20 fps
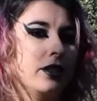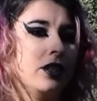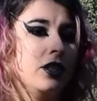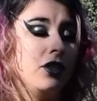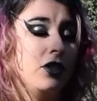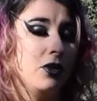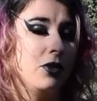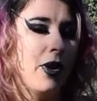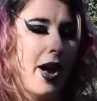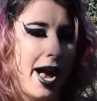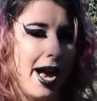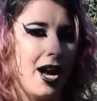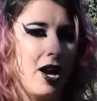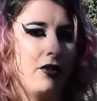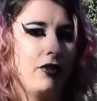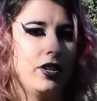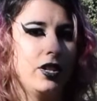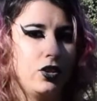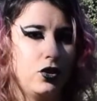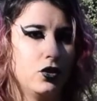that you
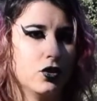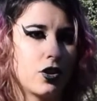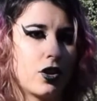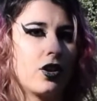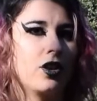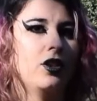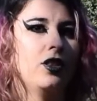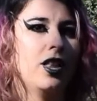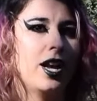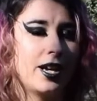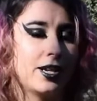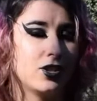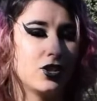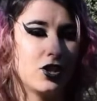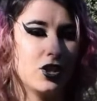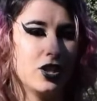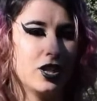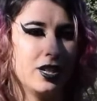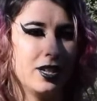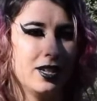have in your
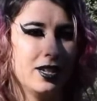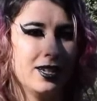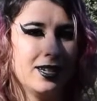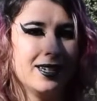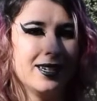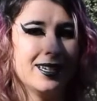collection